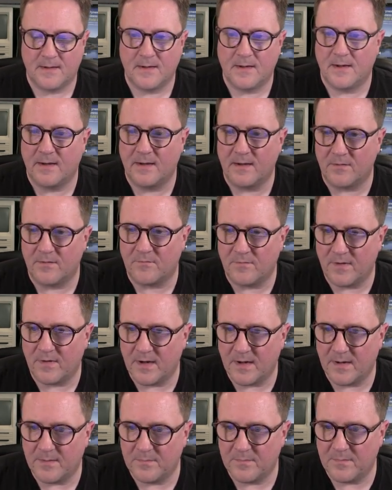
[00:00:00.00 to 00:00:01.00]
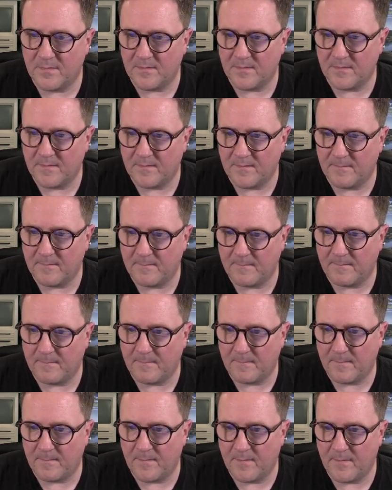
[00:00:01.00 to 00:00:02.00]
and grab
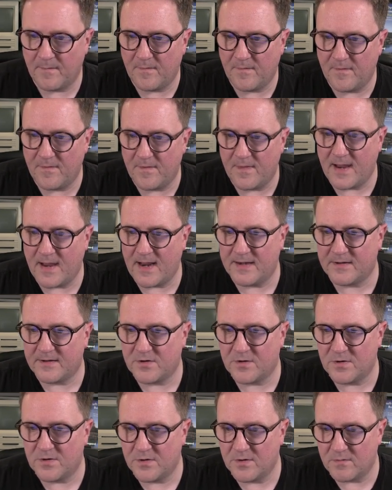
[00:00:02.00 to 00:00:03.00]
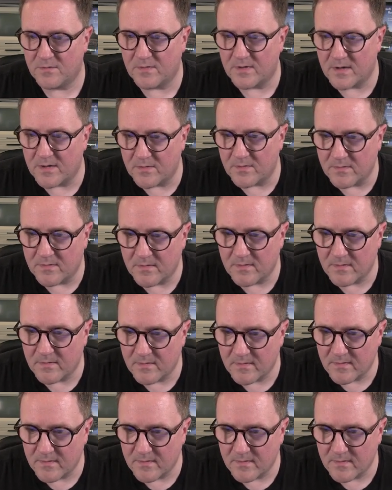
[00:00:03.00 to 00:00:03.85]
that. Wow.